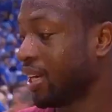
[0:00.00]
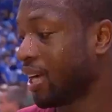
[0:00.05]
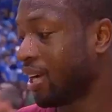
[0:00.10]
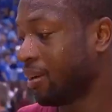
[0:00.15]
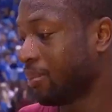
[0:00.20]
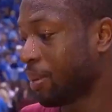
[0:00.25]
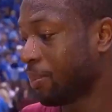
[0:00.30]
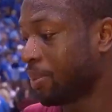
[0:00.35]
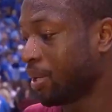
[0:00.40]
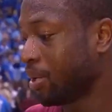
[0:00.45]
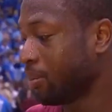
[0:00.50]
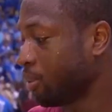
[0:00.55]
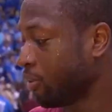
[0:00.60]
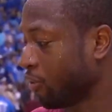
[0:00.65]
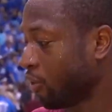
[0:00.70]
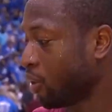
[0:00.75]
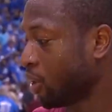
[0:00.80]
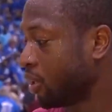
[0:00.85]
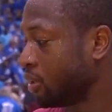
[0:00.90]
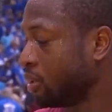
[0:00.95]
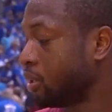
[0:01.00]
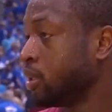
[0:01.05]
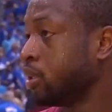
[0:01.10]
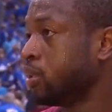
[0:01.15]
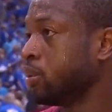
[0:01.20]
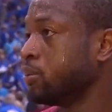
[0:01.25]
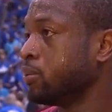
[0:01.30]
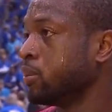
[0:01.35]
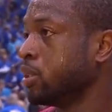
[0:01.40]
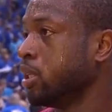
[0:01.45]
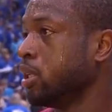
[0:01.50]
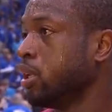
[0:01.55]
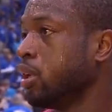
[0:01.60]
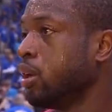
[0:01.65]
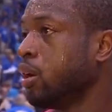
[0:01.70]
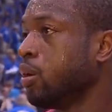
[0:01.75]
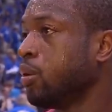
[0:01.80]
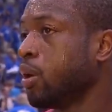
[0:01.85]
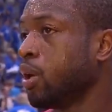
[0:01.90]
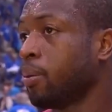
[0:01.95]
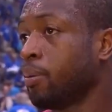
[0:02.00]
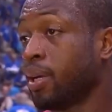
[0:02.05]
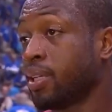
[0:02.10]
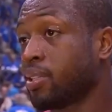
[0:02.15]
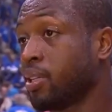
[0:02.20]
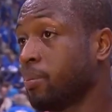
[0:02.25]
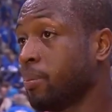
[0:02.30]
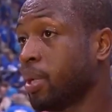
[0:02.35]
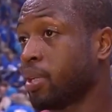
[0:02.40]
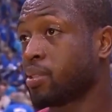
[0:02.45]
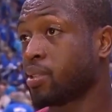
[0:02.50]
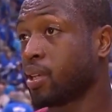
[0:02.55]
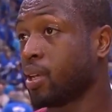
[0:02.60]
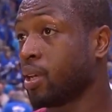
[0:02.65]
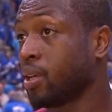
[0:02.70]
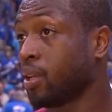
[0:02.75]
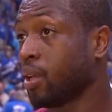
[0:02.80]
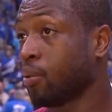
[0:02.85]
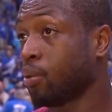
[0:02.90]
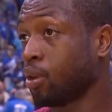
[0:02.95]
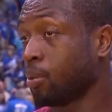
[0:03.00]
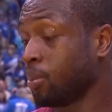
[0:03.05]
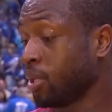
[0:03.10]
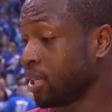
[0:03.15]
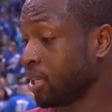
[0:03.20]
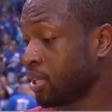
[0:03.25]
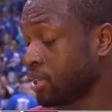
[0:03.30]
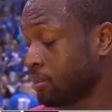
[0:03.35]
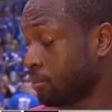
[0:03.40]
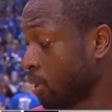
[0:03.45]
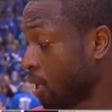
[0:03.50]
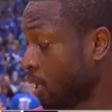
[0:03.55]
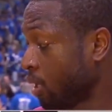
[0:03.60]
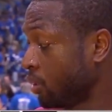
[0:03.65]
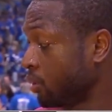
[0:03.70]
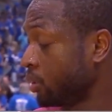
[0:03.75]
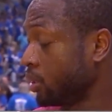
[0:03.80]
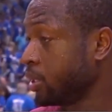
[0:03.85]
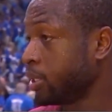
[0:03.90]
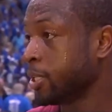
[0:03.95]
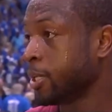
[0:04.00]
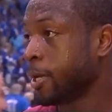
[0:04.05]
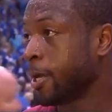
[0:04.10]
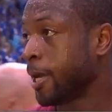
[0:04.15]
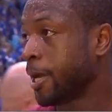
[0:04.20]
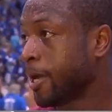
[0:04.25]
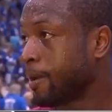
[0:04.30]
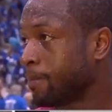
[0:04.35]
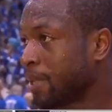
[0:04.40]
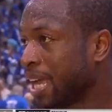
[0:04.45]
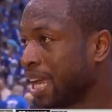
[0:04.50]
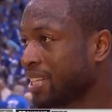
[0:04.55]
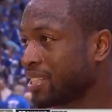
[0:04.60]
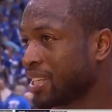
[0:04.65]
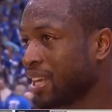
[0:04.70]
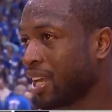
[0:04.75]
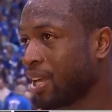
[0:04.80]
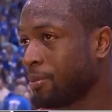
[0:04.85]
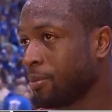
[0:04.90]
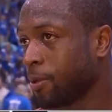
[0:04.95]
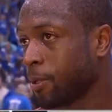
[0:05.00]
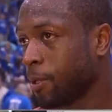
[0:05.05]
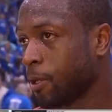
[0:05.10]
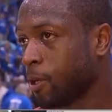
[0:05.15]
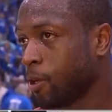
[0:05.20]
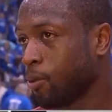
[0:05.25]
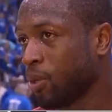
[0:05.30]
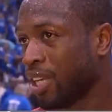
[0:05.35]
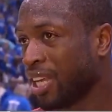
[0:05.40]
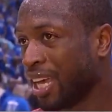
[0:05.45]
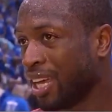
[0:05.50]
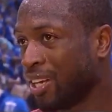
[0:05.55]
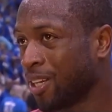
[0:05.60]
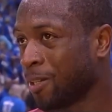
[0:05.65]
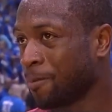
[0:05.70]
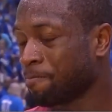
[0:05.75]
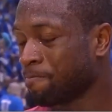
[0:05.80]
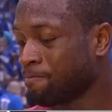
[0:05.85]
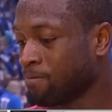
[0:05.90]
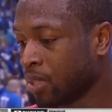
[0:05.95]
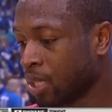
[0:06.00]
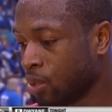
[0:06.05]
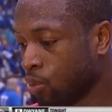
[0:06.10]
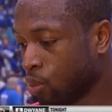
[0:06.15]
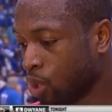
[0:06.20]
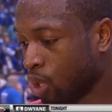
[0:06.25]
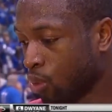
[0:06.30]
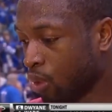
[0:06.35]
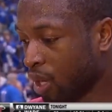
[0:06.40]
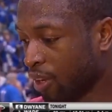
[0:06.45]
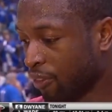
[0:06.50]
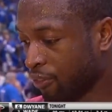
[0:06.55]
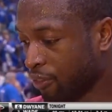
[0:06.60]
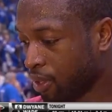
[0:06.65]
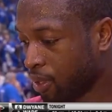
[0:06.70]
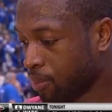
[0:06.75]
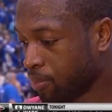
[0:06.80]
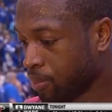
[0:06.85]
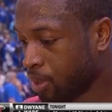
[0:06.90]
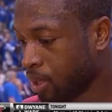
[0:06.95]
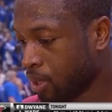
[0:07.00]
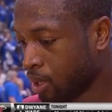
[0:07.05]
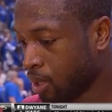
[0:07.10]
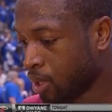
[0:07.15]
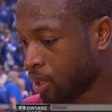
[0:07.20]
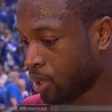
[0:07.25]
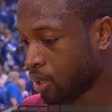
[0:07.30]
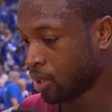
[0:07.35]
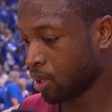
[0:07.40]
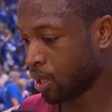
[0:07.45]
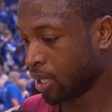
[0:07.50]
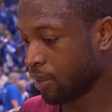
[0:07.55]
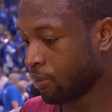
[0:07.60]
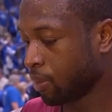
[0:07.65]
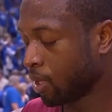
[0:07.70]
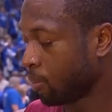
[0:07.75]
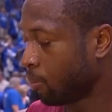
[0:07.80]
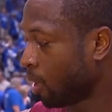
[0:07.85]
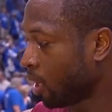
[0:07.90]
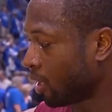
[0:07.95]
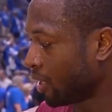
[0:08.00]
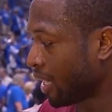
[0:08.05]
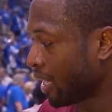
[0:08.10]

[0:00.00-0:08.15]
I've been here before. You know, and my teammates said they wanted me to get the ball. Um, last game, you know, we kind of went away from giving me the ball down the